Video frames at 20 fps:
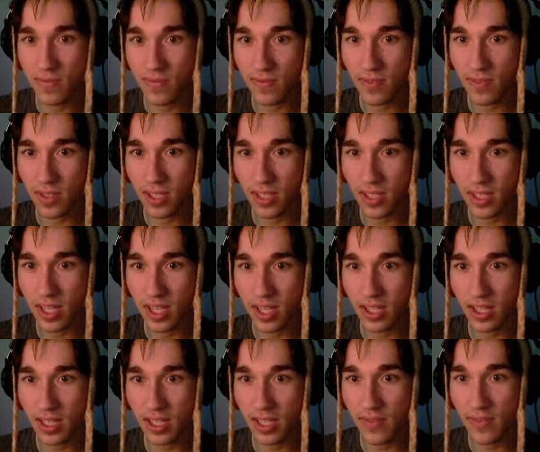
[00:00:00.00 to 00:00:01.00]
volatile
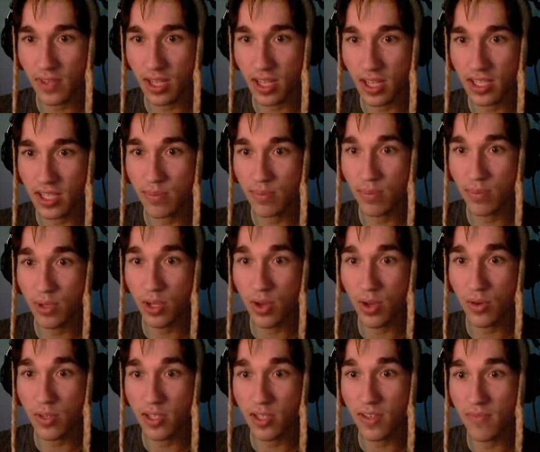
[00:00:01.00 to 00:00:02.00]
and even
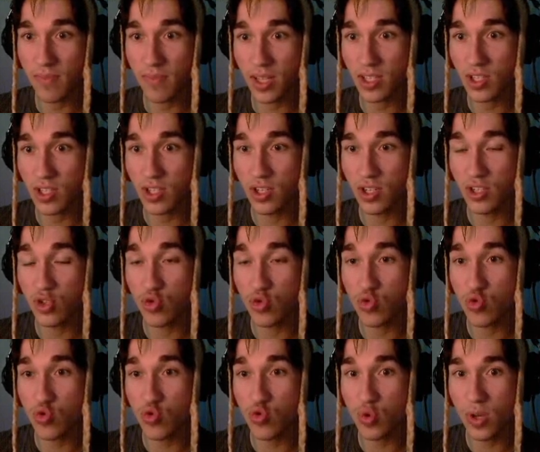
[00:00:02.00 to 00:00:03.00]
explosive mixtures.
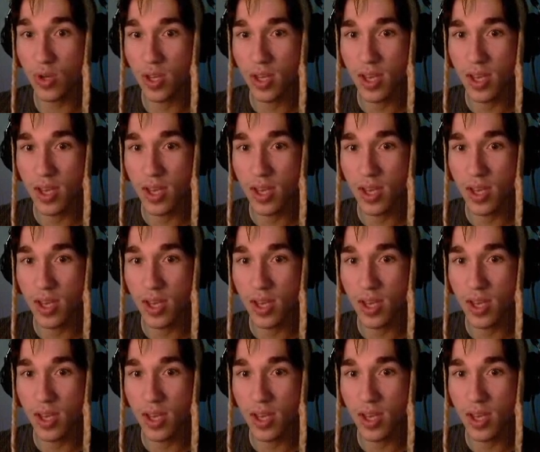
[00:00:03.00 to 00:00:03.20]
Ooh.